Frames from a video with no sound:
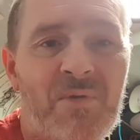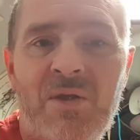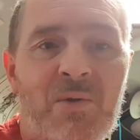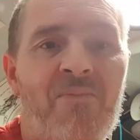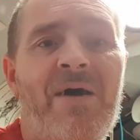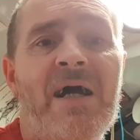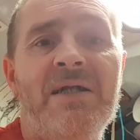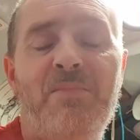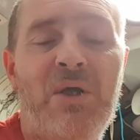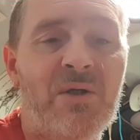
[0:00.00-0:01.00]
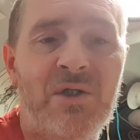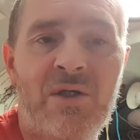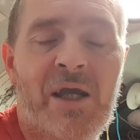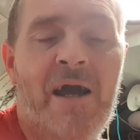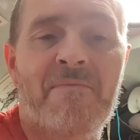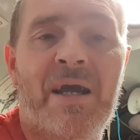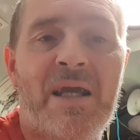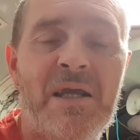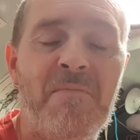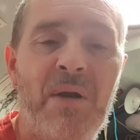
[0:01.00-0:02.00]
you're fucked, because you can't
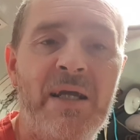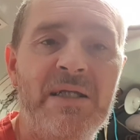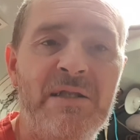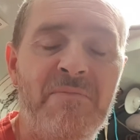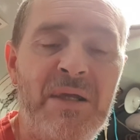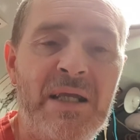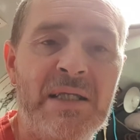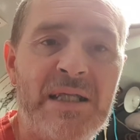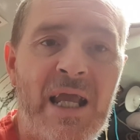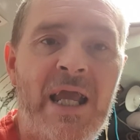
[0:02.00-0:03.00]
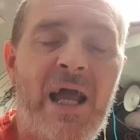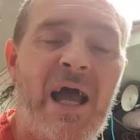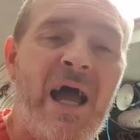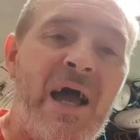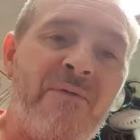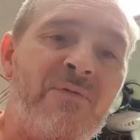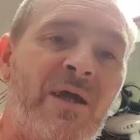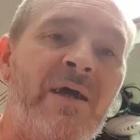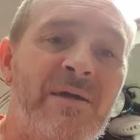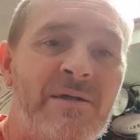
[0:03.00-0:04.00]
make a complaint to the BSA
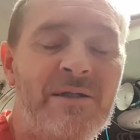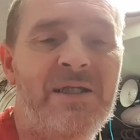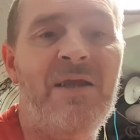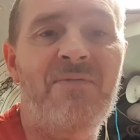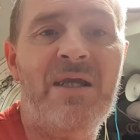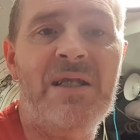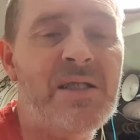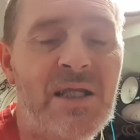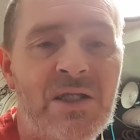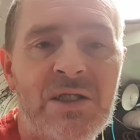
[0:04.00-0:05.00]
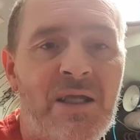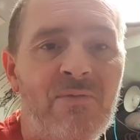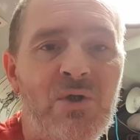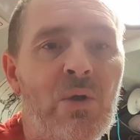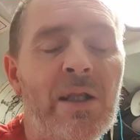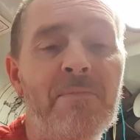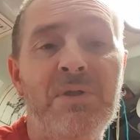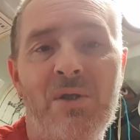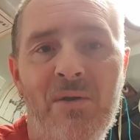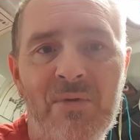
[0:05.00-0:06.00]
after TVNZ just gives you lip
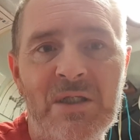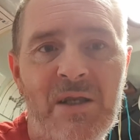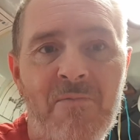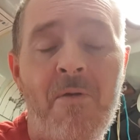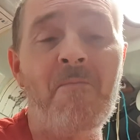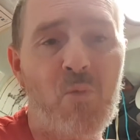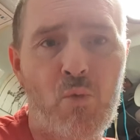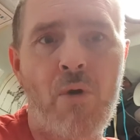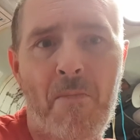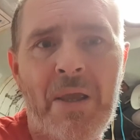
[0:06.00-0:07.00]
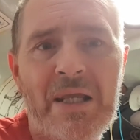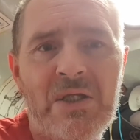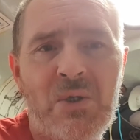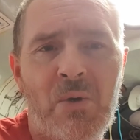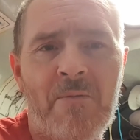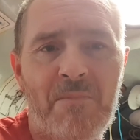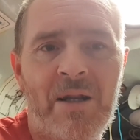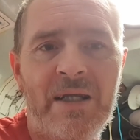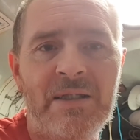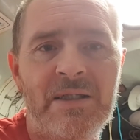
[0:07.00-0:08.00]
service and repeats your
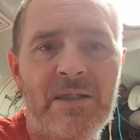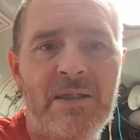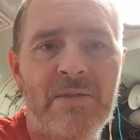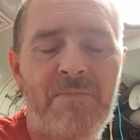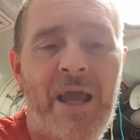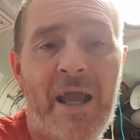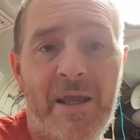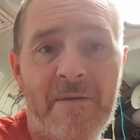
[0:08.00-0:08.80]
complaint to you back.